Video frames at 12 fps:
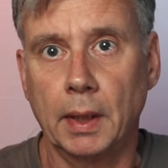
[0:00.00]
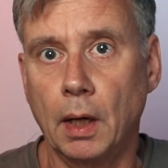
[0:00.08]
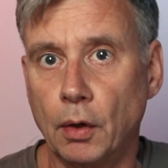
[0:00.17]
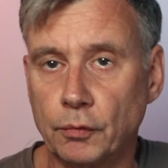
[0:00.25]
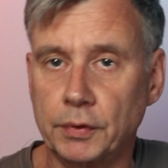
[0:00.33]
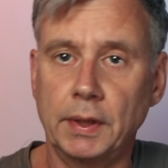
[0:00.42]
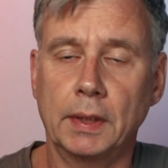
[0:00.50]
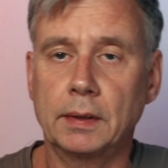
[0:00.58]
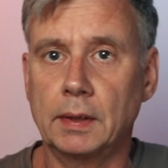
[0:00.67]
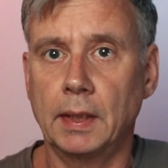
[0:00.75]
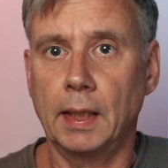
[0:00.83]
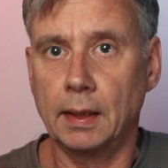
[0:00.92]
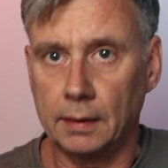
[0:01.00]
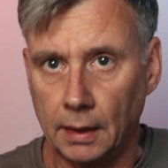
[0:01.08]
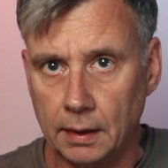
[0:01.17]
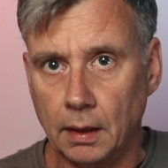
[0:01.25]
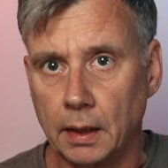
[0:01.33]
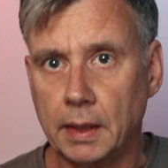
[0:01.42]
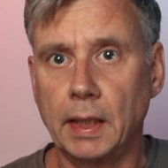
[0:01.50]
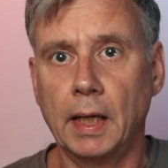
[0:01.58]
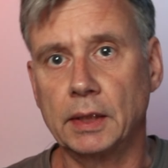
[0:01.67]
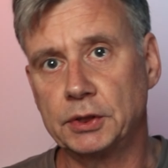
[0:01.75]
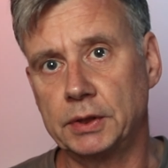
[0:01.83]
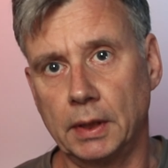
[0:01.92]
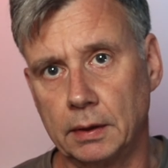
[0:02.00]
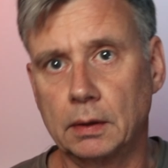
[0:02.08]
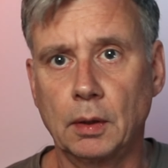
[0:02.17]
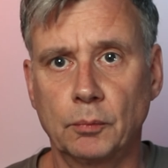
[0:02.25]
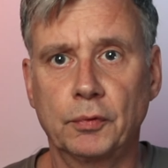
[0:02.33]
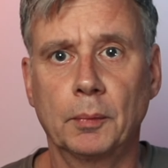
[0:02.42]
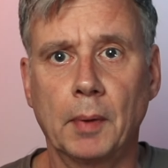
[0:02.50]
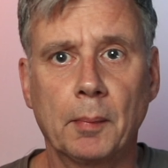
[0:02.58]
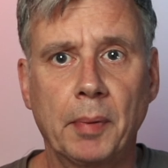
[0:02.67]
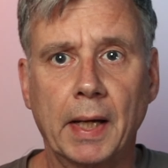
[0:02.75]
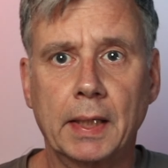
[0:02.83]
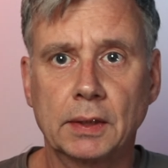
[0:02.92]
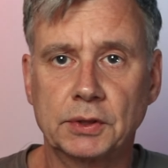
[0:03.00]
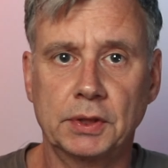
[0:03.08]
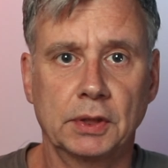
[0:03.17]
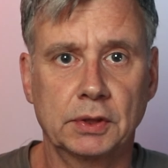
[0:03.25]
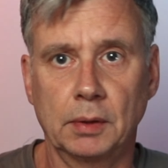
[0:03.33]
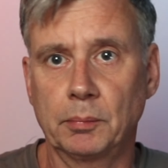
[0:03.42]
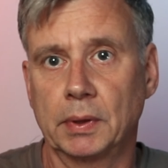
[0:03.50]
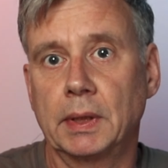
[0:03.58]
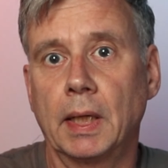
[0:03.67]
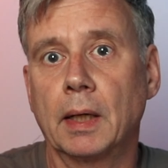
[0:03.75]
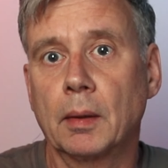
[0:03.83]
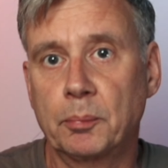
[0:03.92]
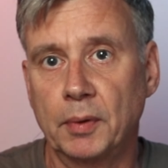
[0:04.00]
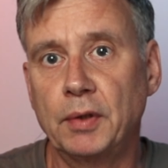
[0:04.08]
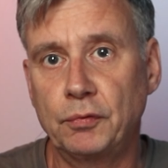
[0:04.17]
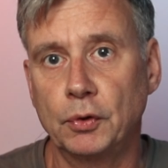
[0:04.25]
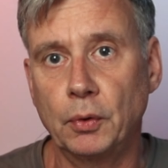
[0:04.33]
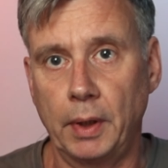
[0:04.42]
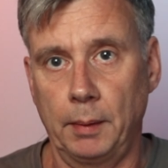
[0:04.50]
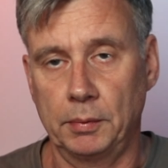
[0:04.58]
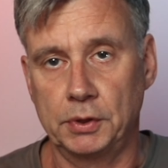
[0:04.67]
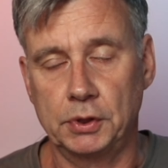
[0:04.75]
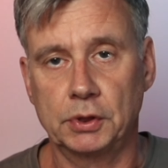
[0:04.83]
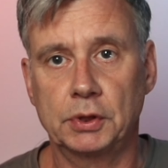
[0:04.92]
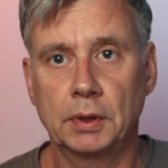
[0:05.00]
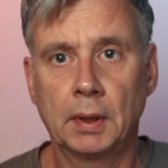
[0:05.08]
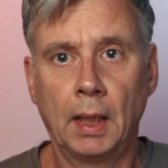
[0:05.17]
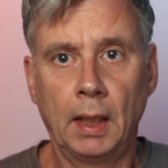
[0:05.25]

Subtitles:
over the internet and are cached and come from my backend system, but they are preview images.